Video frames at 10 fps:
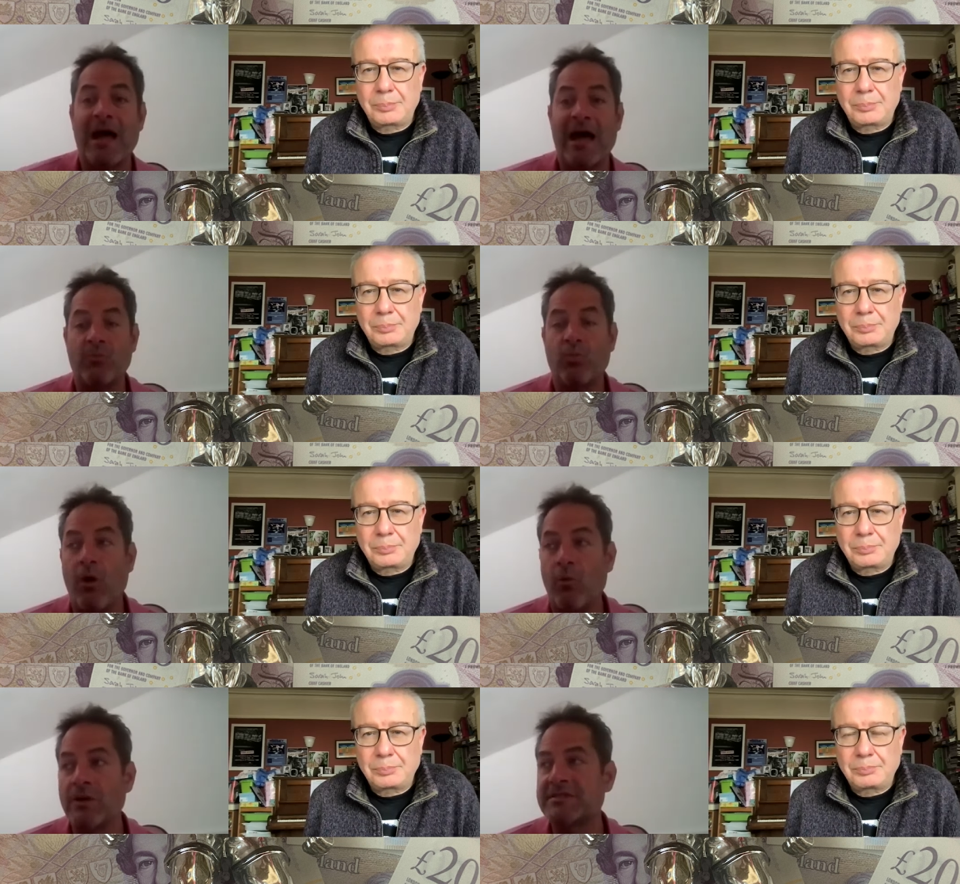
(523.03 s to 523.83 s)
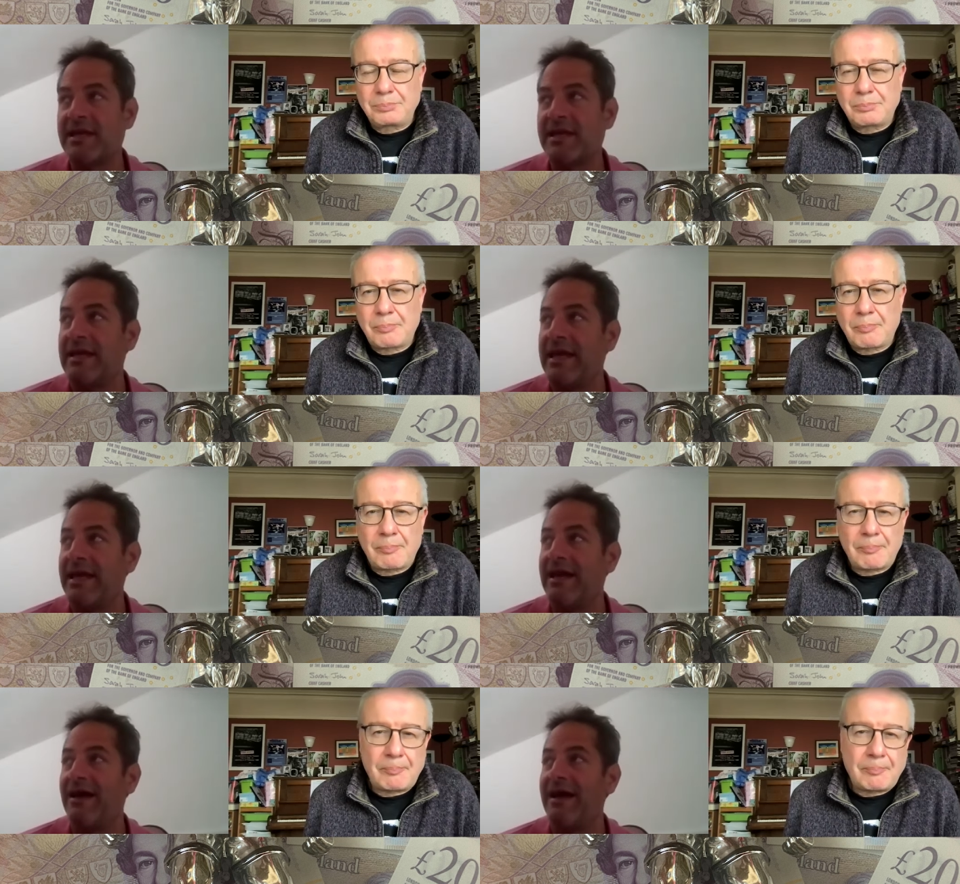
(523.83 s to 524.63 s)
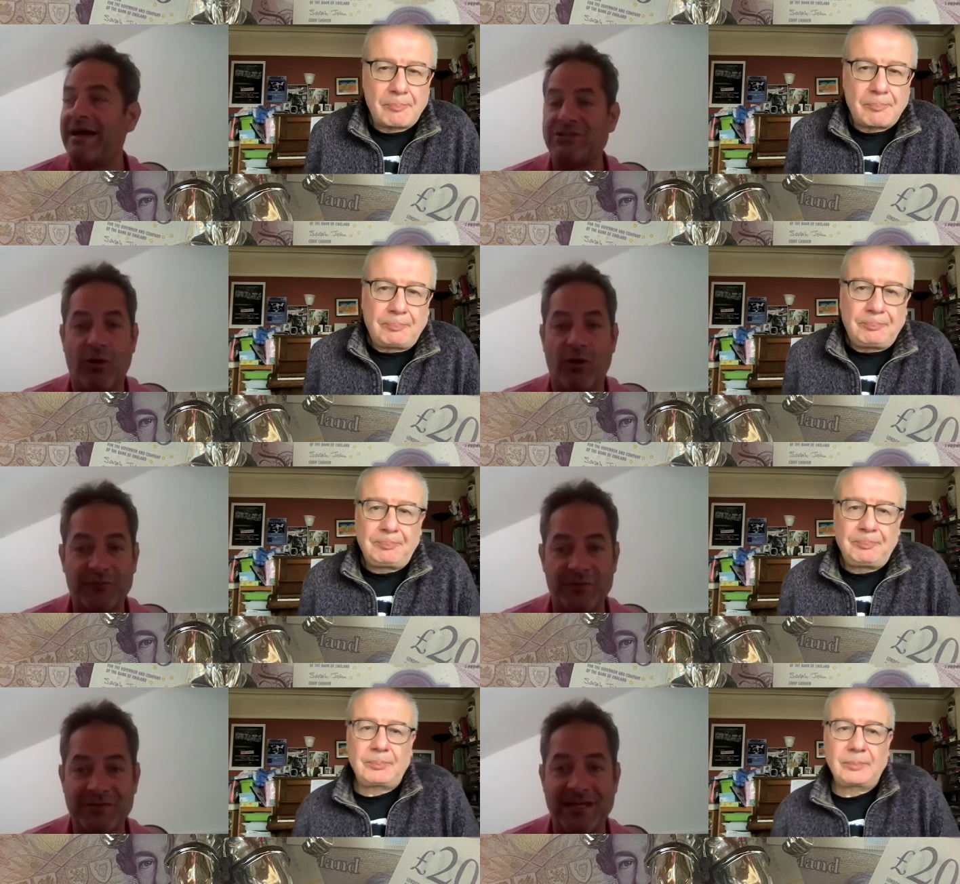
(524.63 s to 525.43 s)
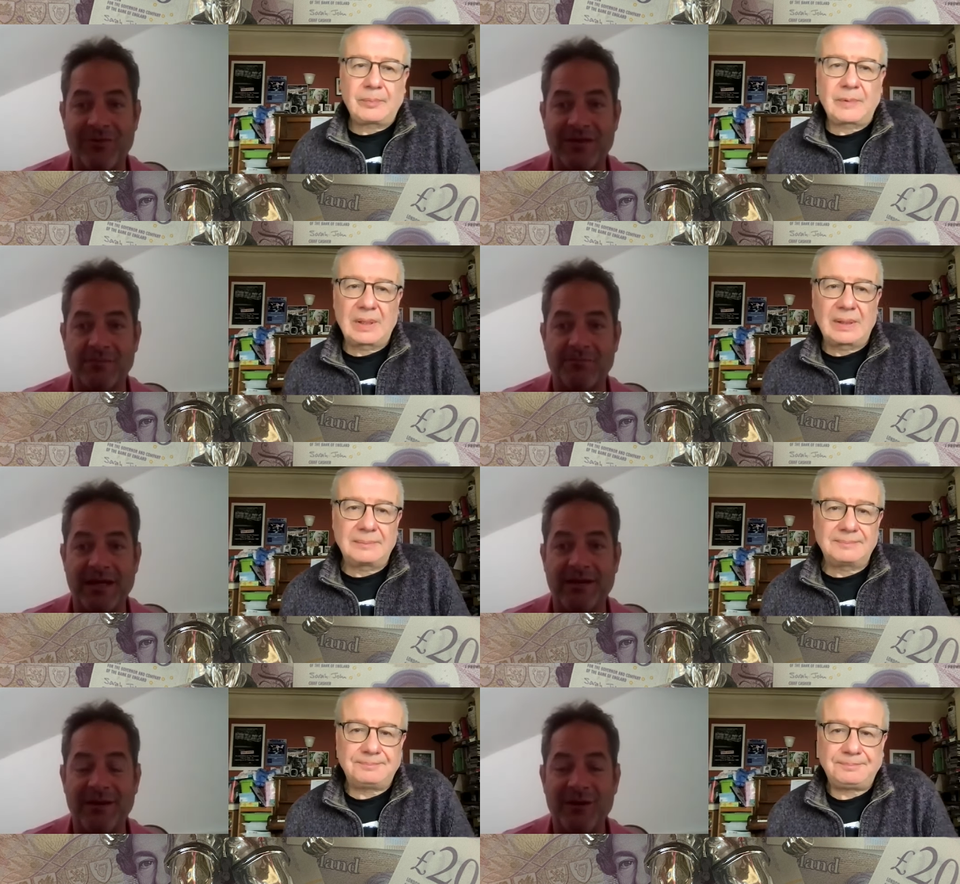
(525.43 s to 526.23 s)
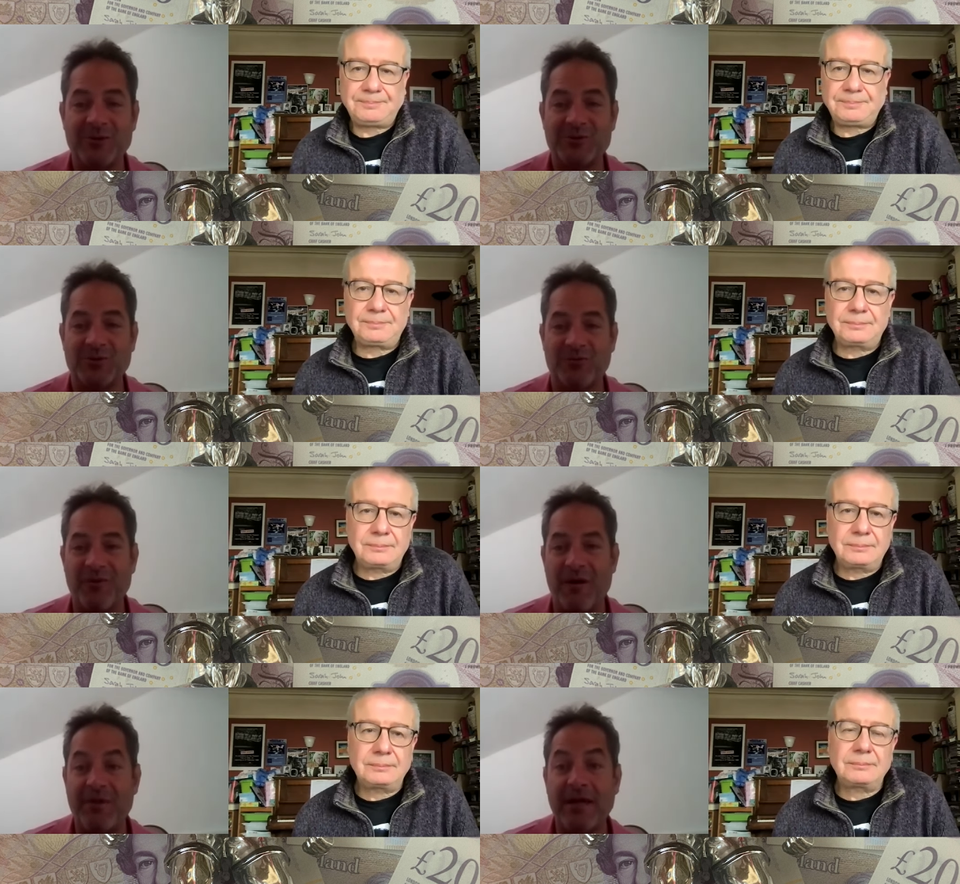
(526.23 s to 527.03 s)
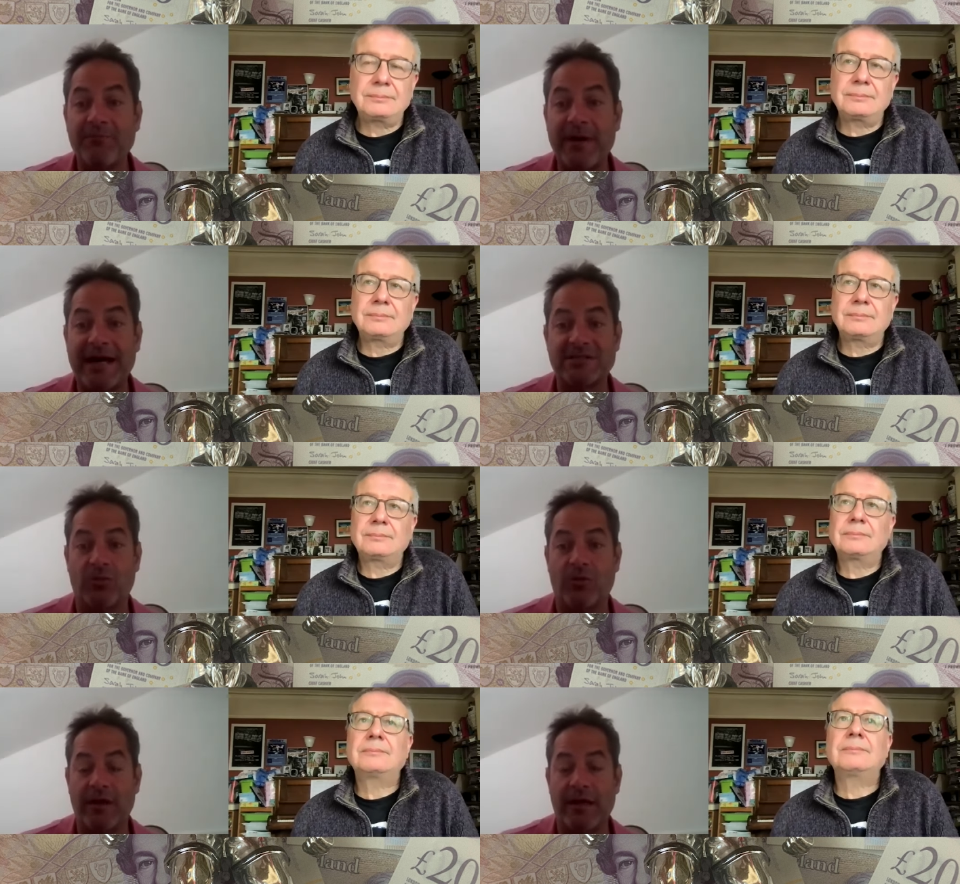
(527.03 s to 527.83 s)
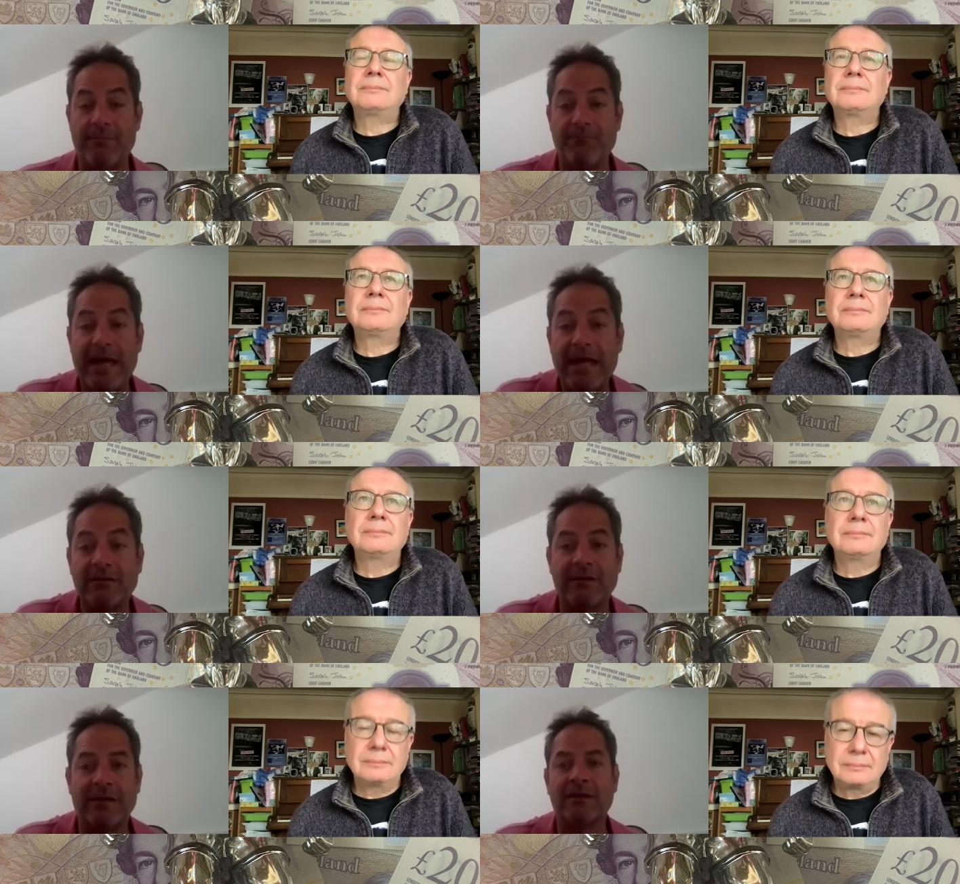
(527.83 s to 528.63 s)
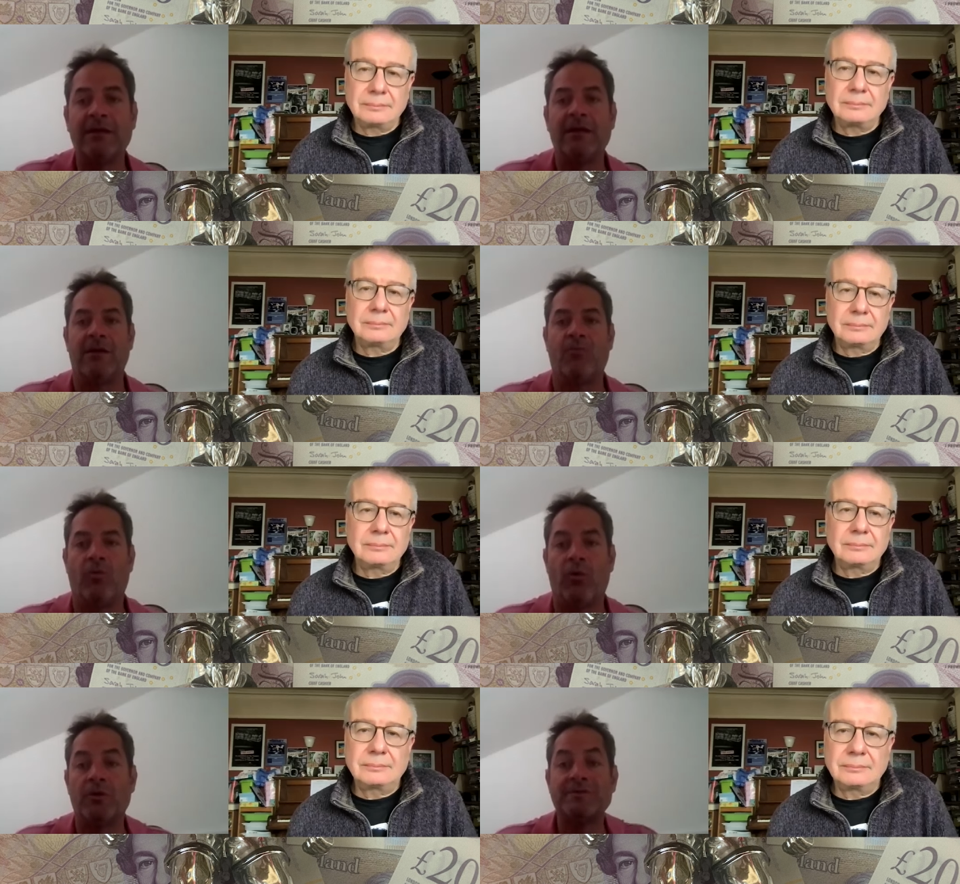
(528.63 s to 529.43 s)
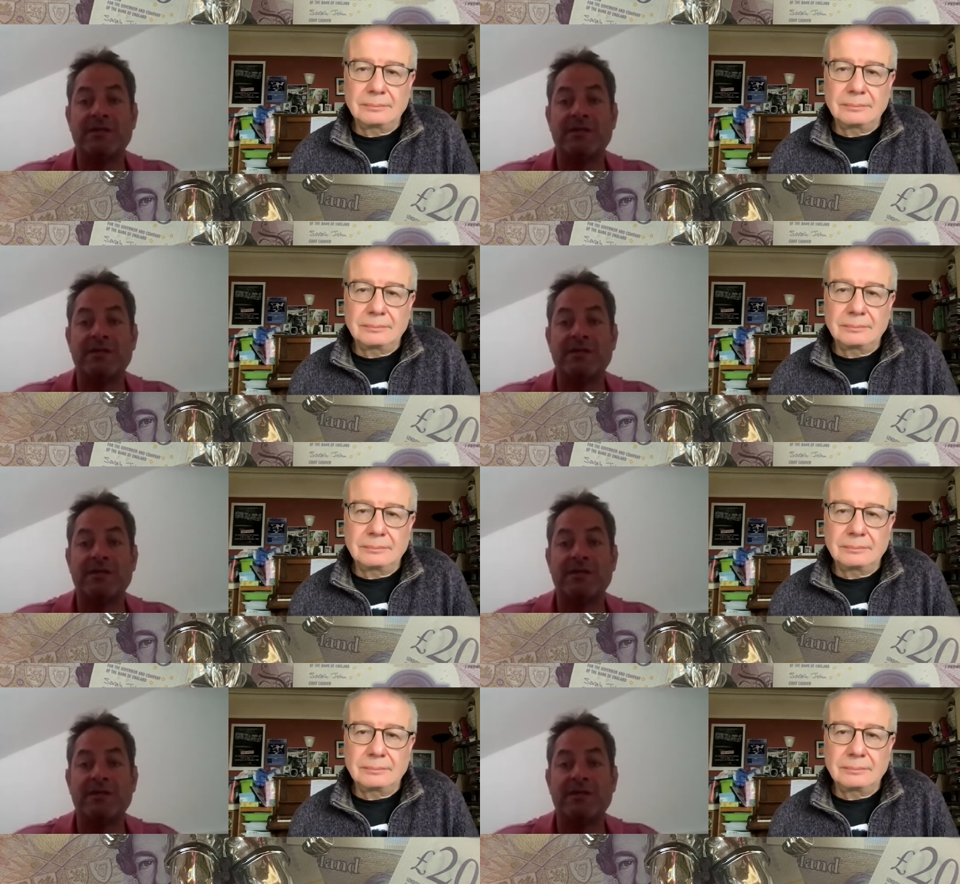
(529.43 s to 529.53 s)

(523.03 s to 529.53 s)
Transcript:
Speaker 1: And what we're seeing here, as you often see when there's a big sort of a big battle impending in wars,